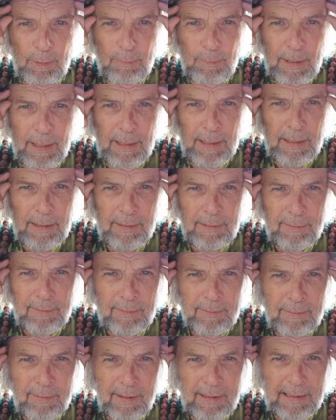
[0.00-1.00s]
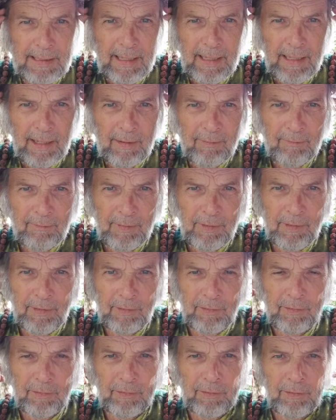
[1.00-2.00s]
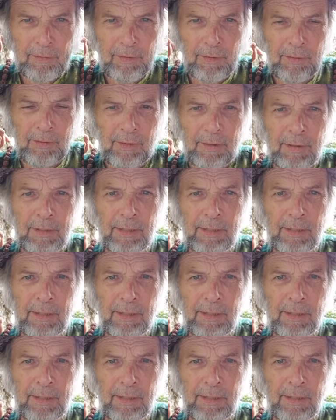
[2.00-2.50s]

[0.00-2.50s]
band, like canvas, you know.